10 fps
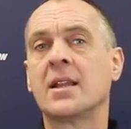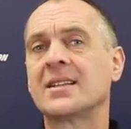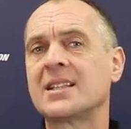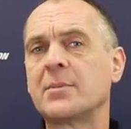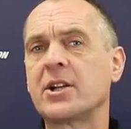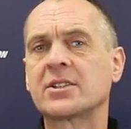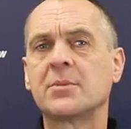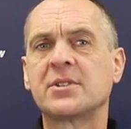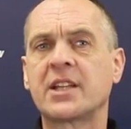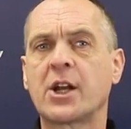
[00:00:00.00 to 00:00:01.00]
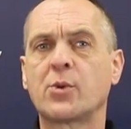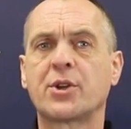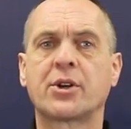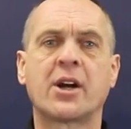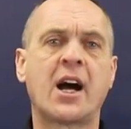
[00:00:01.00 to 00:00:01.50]
The simulators come standard
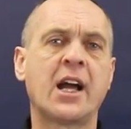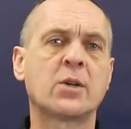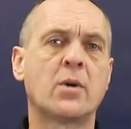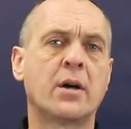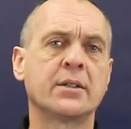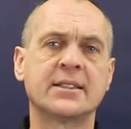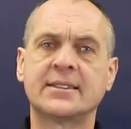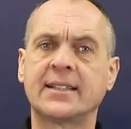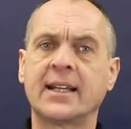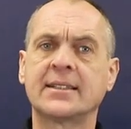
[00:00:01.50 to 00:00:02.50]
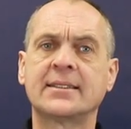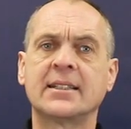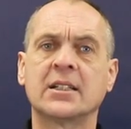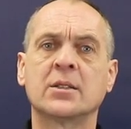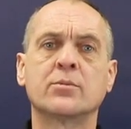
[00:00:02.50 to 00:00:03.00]
with our high quality stainless
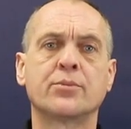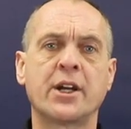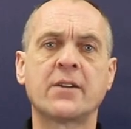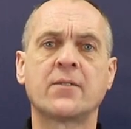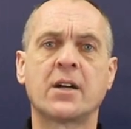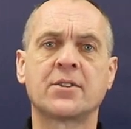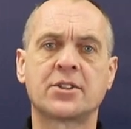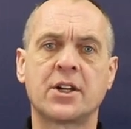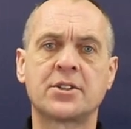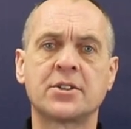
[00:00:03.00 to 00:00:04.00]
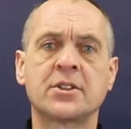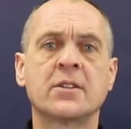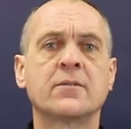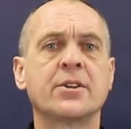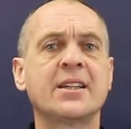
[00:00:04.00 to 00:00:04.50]
steel braided valve extensions
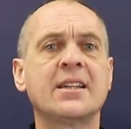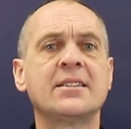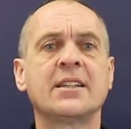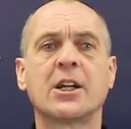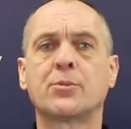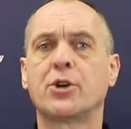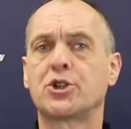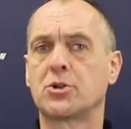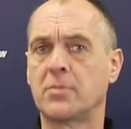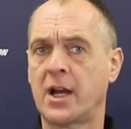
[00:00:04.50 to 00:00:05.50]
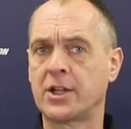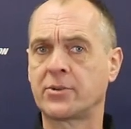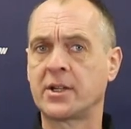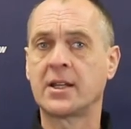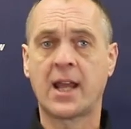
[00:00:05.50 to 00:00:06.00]
for easy air pressure
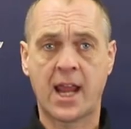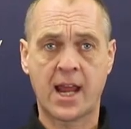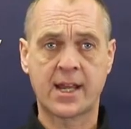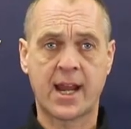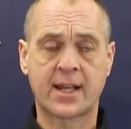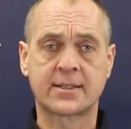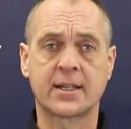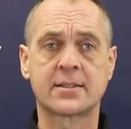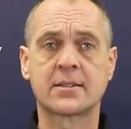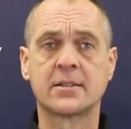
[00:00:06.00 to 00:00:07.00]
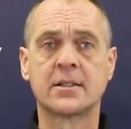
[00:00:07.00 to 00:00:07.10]
monitoring and access.